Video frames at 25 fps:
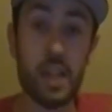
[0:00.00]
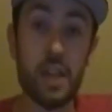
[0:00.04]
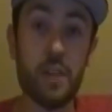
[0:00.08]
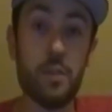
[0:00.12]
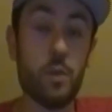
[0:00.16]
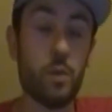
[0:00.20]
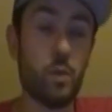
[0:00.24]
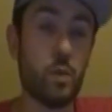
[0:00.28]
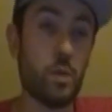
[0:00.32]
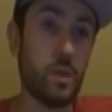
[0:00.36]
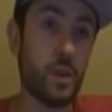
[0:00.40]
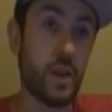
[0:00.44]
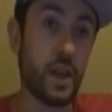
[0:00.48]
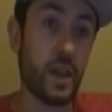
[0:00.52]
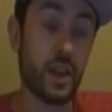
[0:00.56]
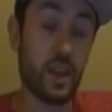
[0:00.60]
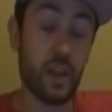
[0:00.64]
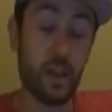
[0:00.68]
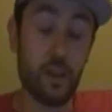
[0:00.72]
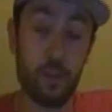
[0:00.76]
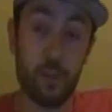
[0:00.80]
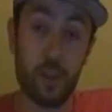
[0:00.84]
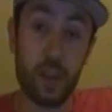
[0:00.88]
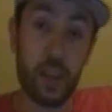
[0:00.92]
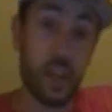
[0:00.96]
If you want to, like,
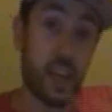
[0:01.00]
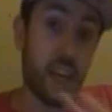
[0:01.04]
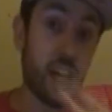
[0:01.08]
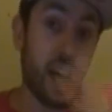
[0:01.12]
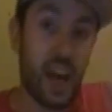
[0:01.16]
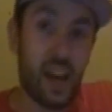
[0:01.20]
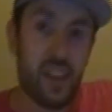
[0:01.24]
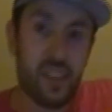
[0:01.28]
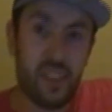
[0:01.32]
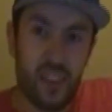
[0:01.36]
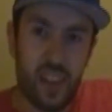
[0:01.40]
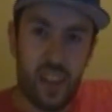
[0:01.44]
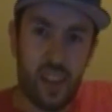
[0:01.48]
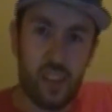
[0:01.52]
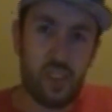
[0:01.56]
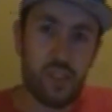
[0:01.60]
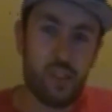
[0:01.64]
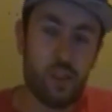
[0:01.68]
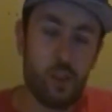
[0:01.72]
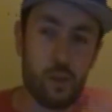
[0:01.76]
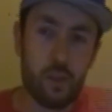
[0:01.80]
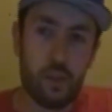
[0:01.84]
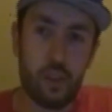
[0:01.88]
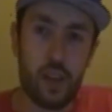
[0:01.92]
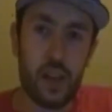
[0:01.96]
if, like, it has, like, a
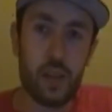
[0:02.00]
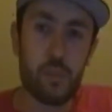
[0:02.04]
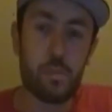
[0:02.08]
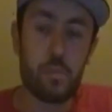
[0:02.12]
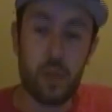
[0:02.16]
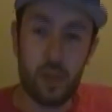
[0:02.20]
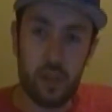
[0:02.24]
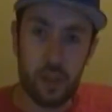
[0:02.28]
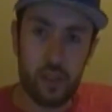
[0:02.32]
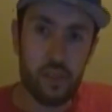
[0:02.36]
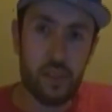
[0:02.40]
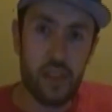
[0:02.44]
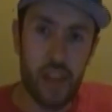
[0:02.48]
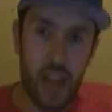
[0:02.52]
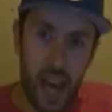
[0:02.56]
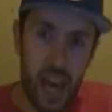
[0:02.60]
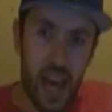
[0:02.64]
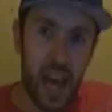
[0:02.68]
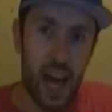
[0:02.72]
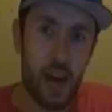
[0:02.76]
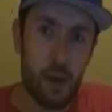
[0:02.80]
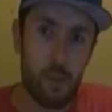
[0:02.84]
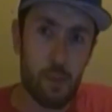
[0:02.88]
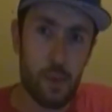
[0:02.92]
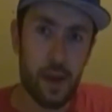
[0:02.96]
certain, like,
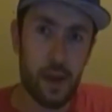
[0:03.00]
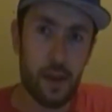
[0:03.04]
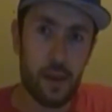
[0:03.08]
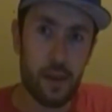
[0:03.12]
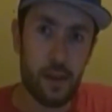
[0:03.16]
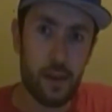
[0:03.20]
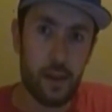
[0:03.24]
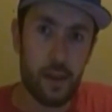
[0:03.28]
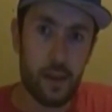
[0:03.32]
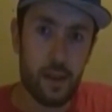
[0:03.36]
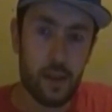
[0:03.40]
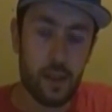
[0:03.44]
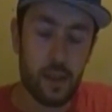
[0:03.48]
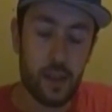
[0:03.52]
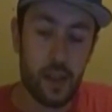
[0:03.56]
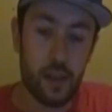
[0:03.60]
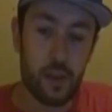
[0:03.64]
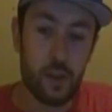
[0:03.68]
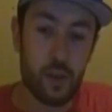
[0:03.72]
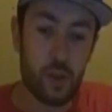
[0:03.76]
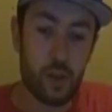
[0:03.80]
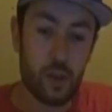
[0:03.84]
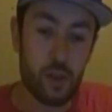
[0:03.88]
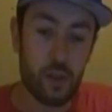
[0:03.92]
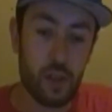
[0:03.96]
tab that
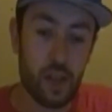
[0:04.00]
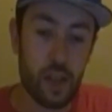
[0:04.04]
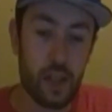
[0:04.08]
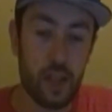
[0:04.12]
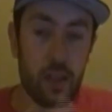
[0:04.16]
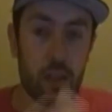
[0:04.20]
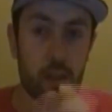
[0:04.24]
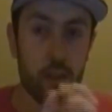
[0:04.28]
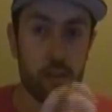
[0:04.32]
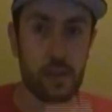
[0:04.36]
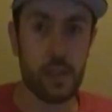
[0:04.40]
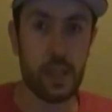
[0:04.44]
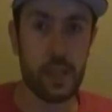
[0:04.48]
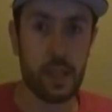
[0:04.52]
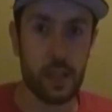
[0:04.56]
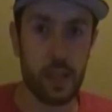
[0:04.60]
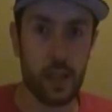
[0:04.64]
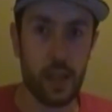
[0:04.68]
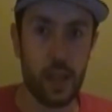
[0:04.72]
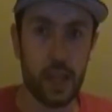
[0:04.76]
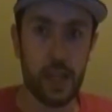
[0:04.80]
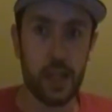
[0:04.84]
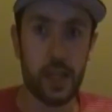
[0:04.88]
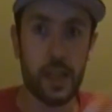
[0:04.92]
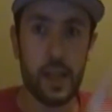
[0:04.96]
you can, like, click
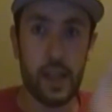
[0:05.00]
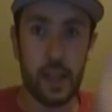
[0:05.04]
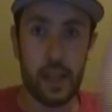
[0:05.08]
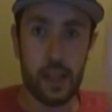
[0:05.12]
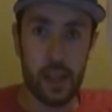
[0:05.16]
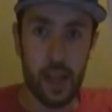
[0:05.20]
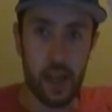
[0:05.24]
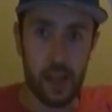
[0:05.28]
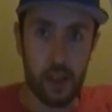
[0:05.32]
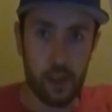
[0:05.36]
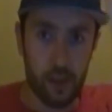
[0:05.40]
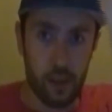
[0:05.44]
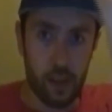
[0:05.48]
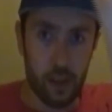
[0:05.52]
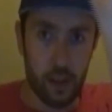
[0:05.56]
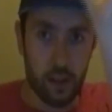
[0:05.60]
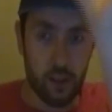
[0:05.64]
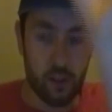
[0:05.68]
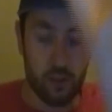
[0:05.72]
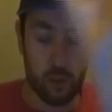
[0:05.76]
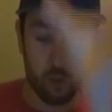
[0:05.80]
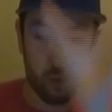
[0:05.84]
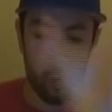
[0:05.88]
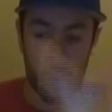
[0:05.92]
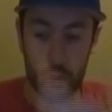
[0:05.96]
on that
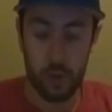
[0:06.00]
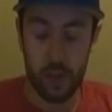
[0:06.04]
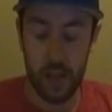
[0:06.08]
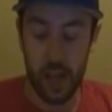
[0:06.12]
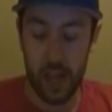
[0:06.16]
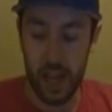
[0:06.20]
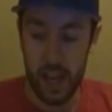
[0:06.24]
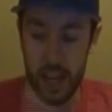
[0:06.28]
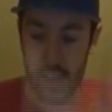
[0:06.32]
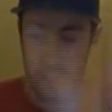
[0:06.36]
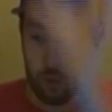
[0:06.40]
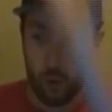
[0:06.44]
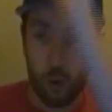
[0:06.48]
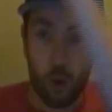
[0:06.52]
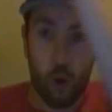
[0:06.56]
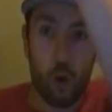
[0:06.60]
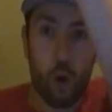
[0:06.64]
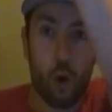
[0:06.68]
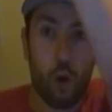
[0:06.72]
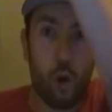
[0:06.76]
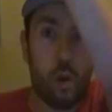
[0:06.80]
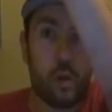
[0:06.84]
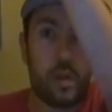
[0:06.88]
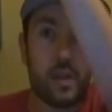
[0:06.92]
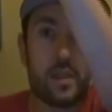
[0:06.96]
scroll, that has
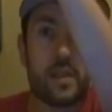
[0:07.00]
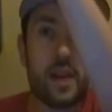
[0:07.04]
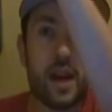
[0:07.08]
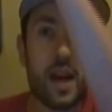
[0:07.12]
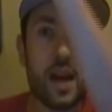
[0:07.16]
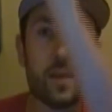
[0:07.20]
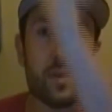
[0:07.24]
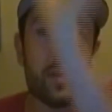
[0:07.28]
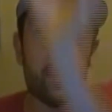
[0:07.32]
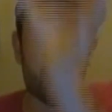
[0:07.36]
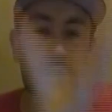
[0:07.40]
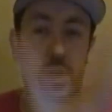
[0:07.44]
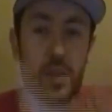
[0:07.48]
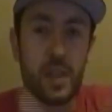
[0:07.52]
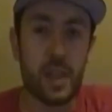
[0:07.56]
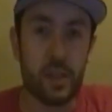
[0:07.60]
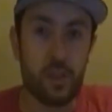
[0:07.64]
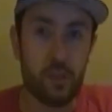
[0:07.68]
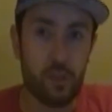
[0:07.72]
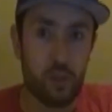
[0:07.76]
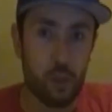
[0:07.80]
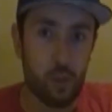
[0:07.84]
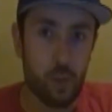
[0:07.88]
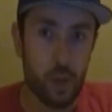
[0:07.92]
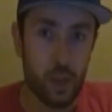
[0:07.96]
all the types of
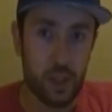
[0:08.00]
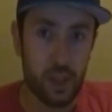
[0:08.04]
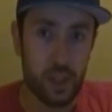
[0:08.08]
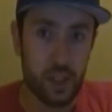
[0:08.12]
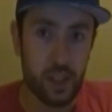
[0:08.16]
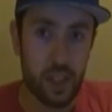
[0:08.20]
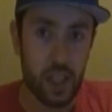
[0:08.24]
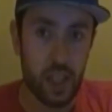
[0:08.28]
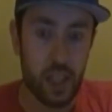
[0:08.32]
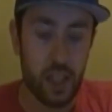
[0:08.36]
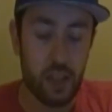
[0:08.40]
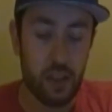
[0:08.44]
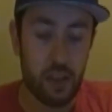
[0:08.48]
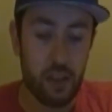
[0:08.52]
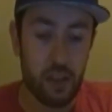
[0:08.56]
videos you want to see.